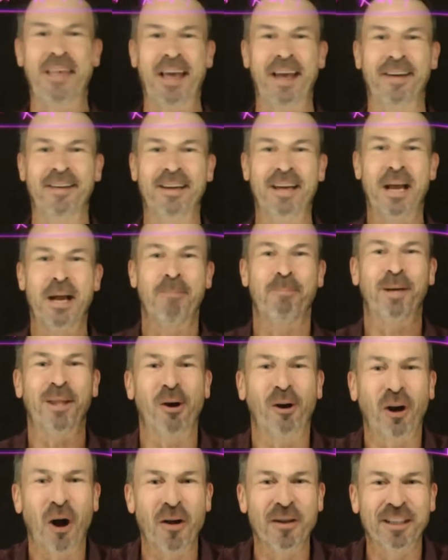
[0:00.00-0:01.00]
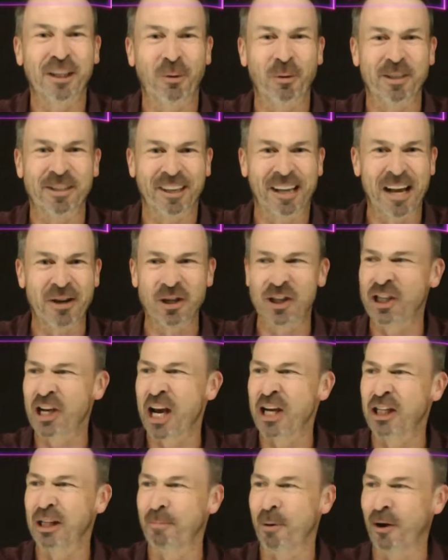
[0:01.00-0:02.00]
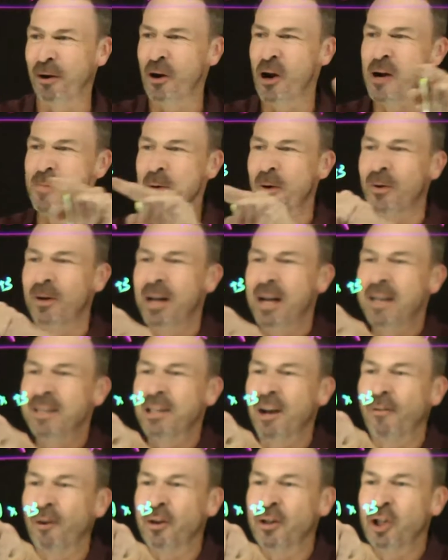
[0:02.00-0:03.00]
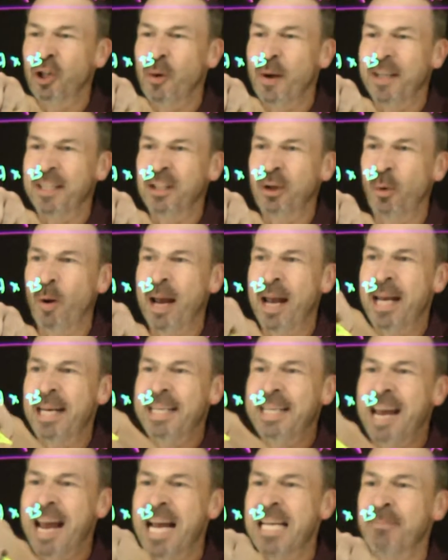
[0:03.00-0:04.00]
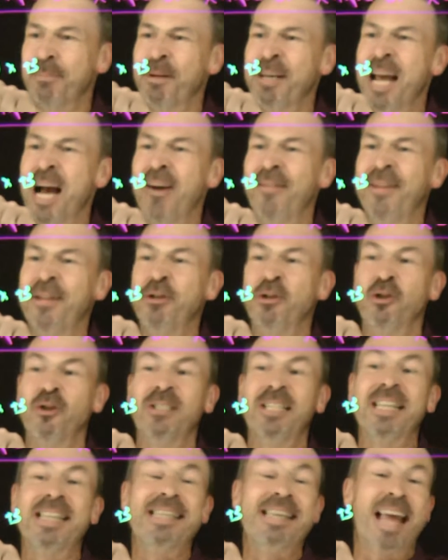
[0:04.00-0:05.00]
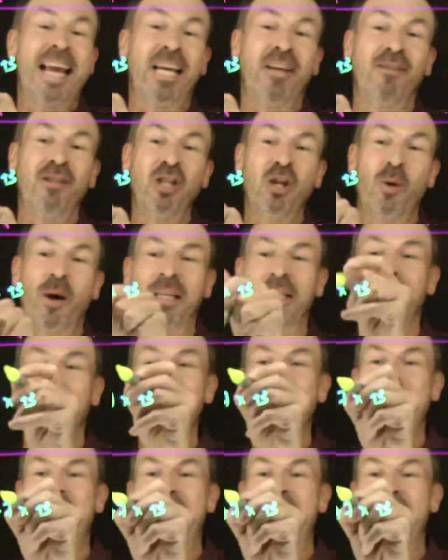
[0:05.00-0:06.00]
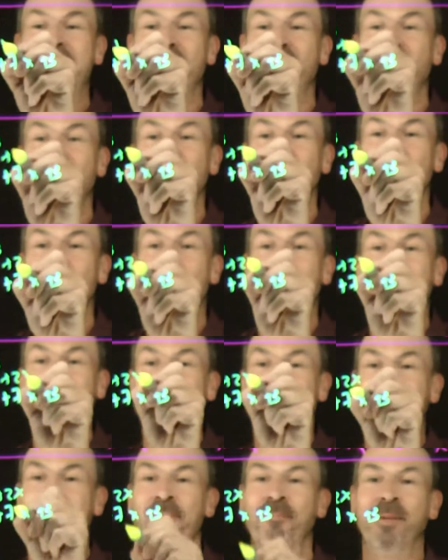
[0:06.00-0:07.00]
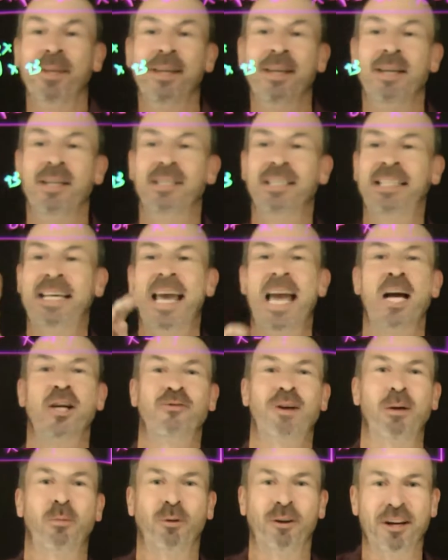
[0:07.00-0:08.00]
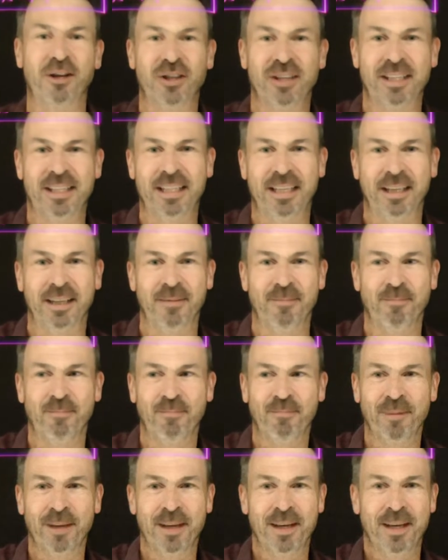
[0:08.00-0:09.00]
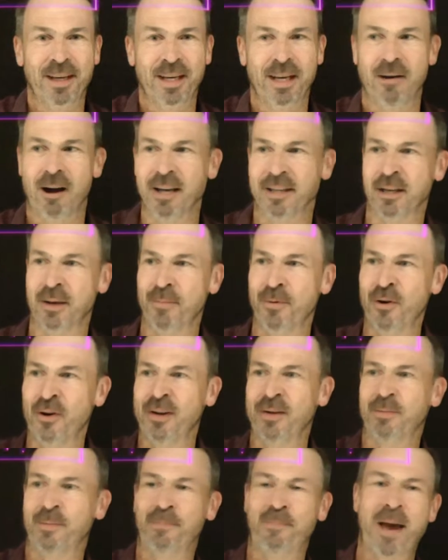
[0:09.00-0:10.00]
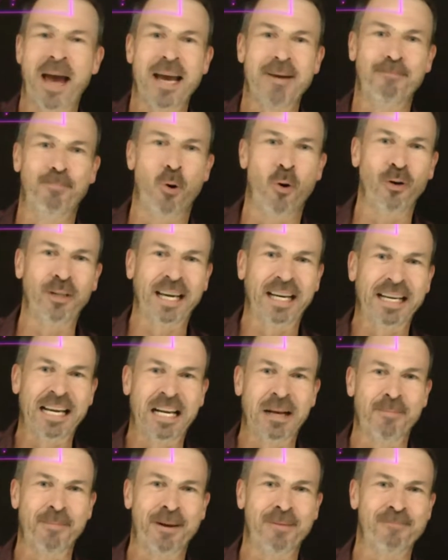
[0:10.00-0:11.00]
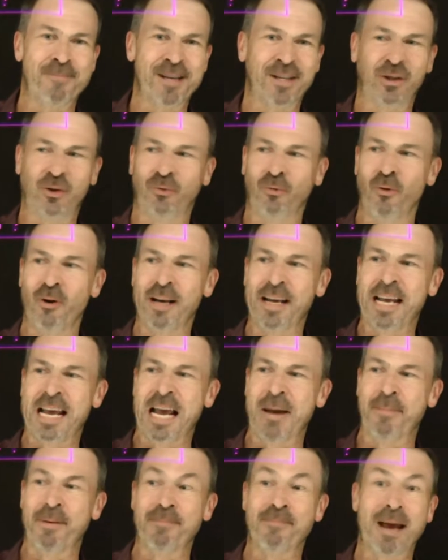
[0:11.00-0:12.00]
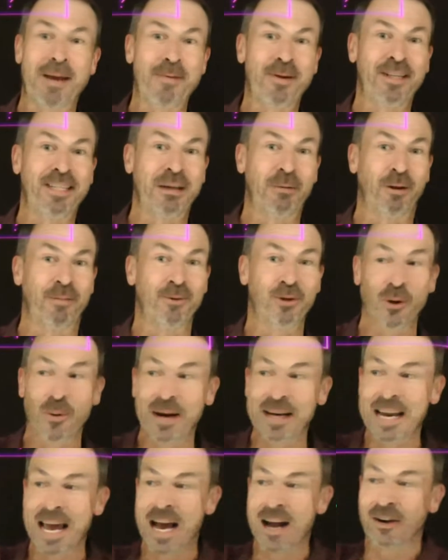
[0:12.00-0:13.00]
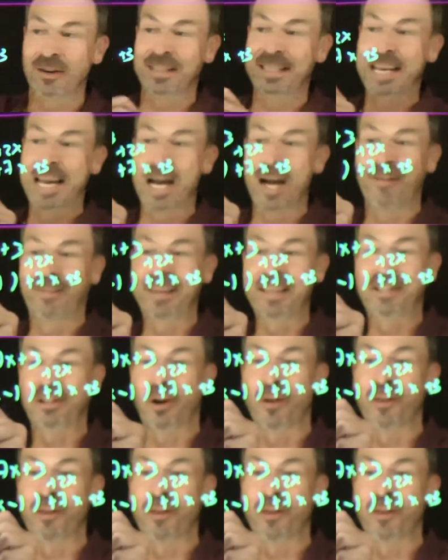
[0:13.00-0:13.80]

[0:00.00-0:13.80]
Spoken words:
there. But there are consequences. I can't just change the polynomial. So I've got 2x squared, yes, but now I've introduced a negative 2x. Let me add a 2x here to counteract what I just did. All right, so I'm doing this bad board technique. I'm being a bit scrawly here, but maybe you can see what I'm doing now, because now I've at least